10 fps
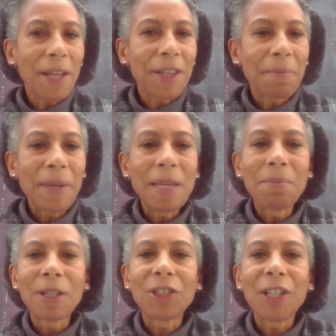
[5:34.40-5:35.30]
But the
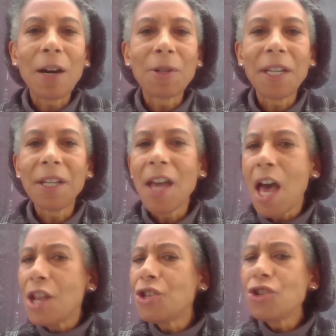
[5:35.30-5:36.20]
people shouted,
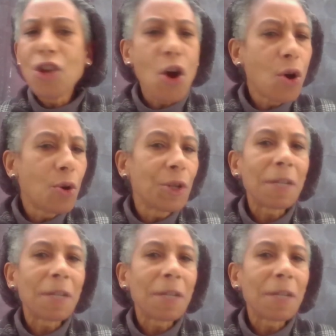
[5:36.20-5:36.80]
"No,